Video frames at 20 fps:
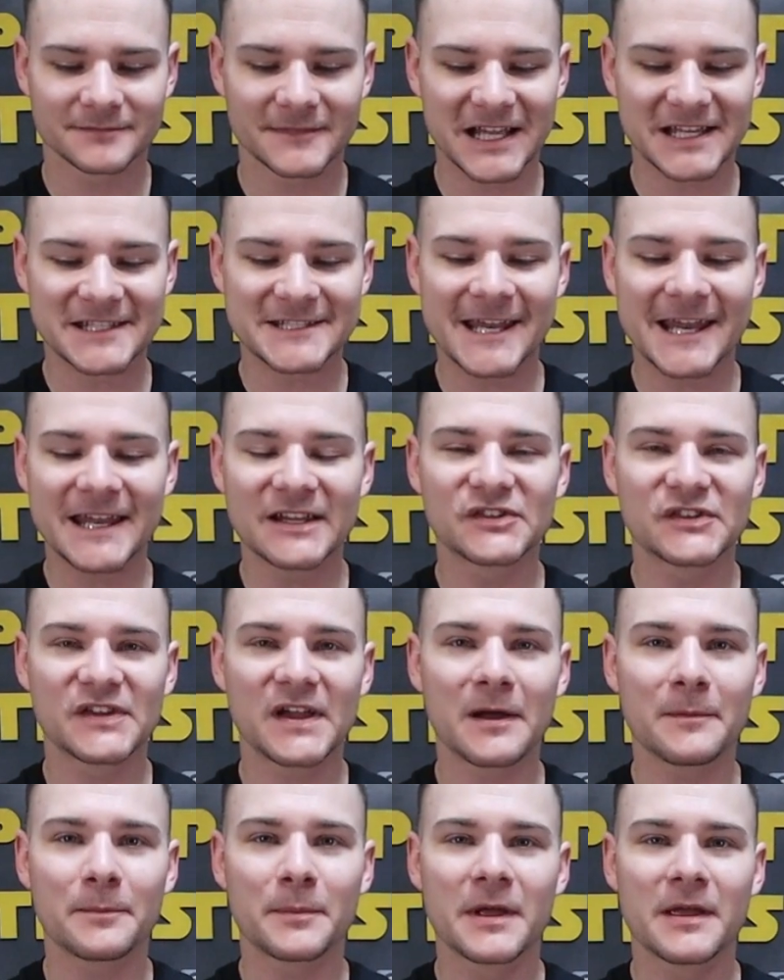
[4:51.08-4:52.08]
it takes
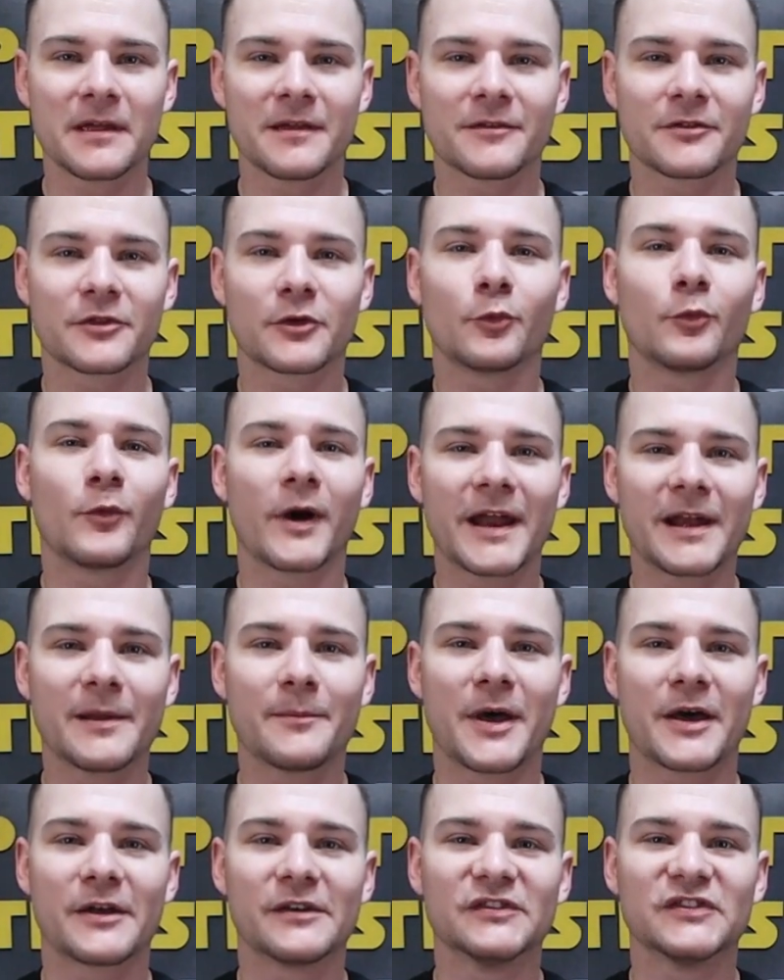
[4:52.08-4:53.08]
up the right
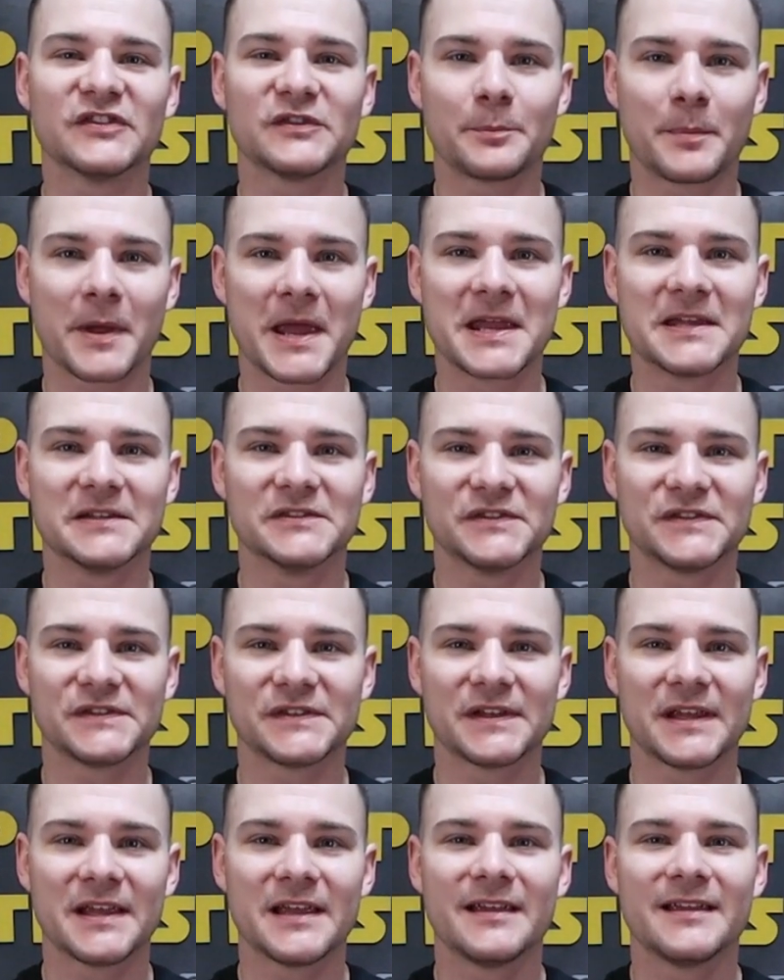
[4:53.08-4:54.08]
amount of
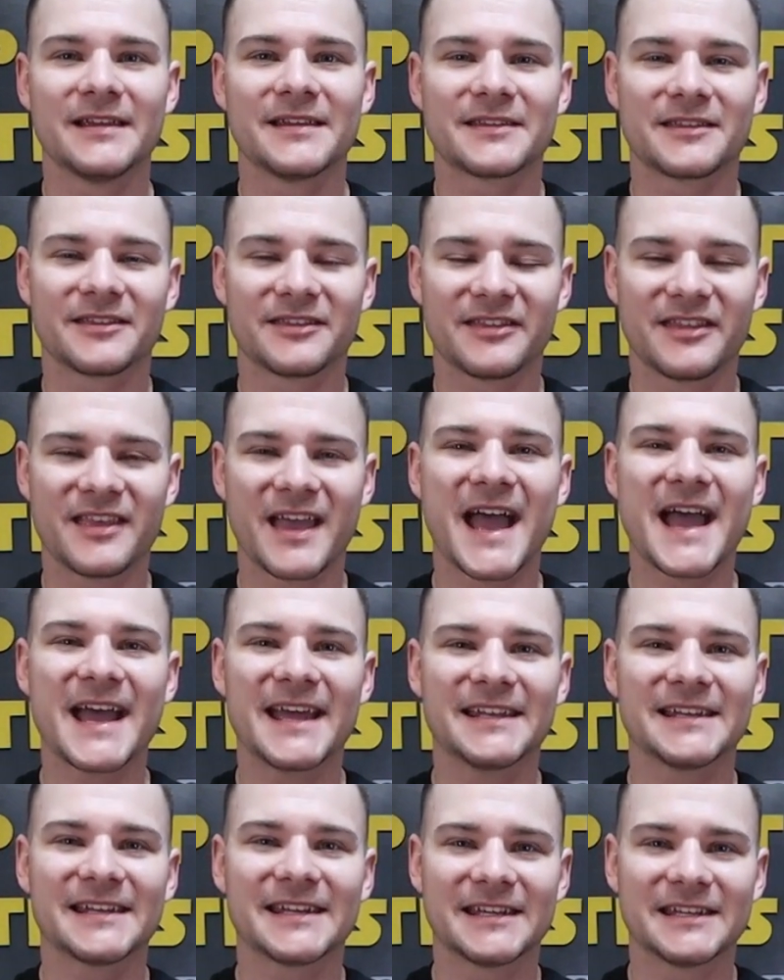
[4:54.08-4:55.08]
space.
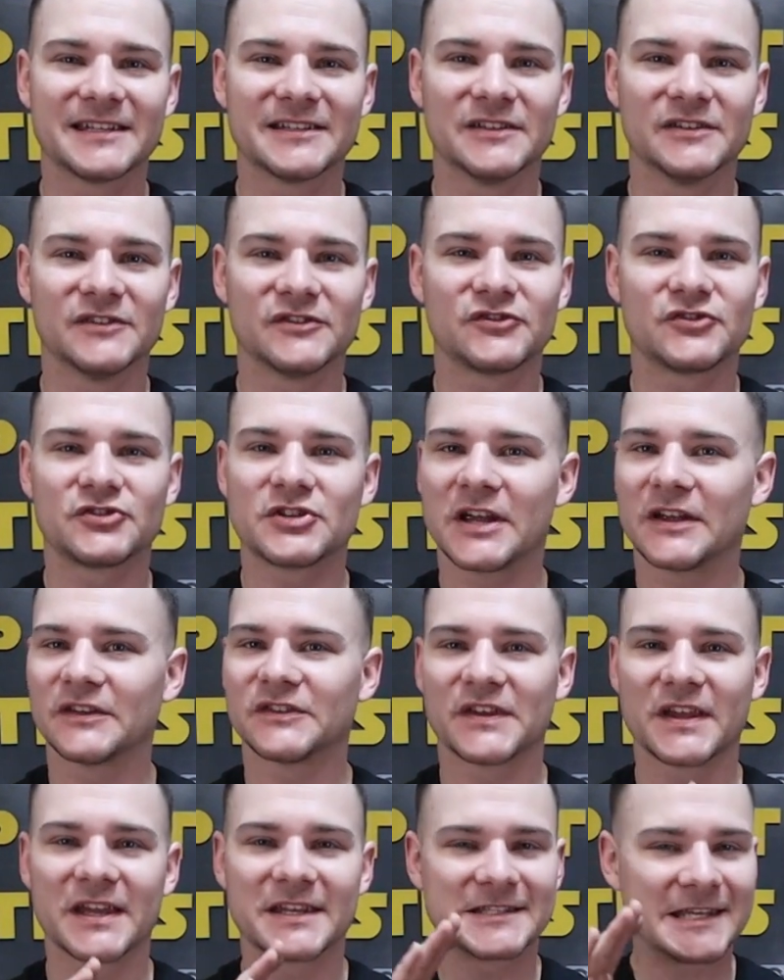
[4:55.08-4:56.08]
That is
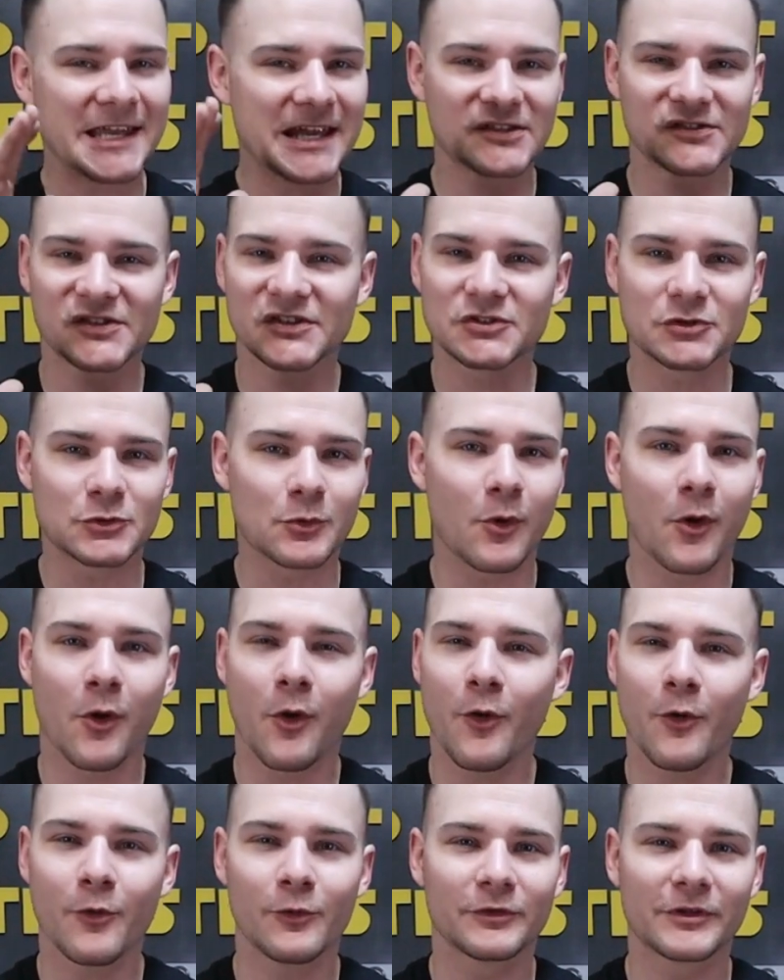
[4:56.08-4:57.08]
just, it takes it to a
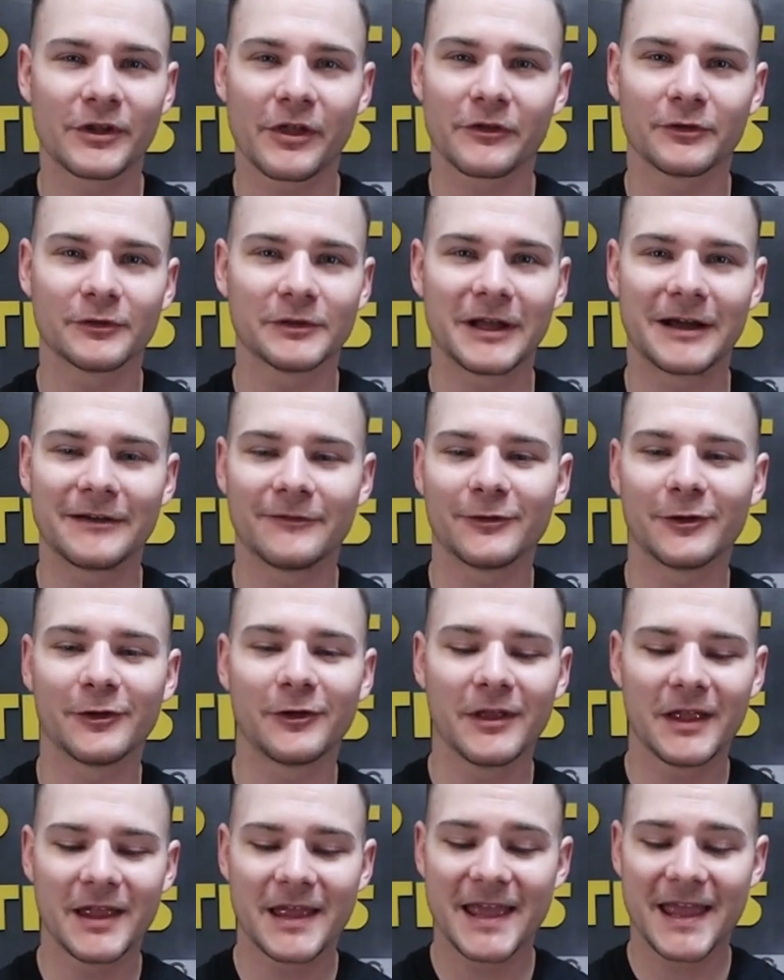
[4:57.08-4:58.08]
whole nother
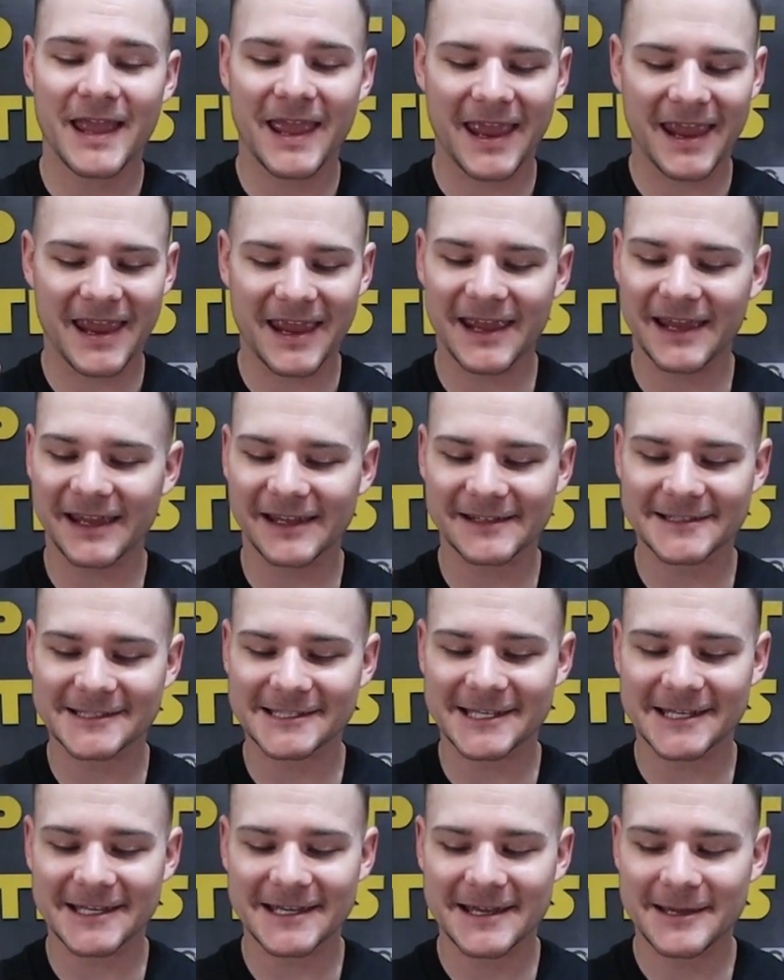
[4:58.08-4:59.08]
level,
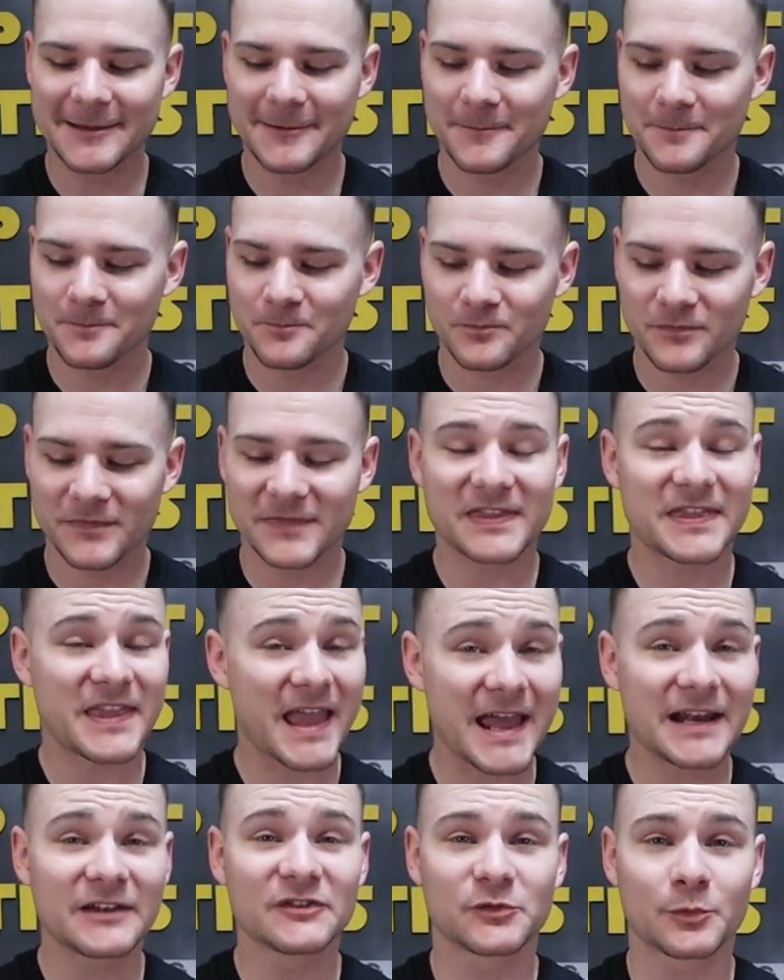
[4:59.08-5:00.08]
and
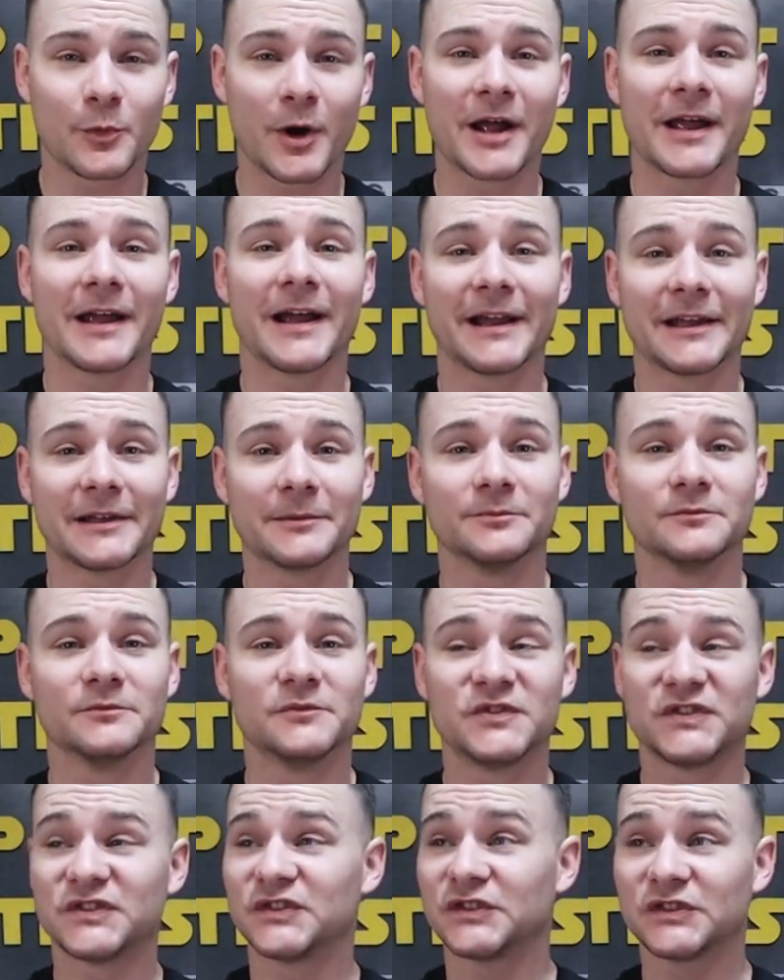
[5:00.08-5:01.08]
that is why I
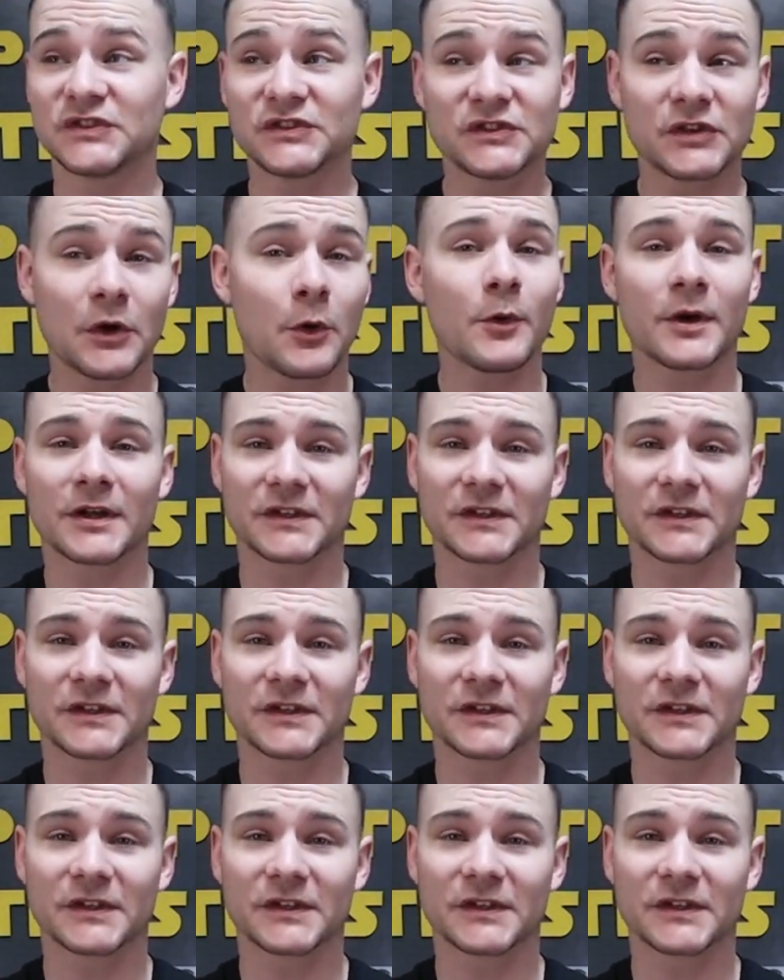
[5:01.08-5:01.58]
am so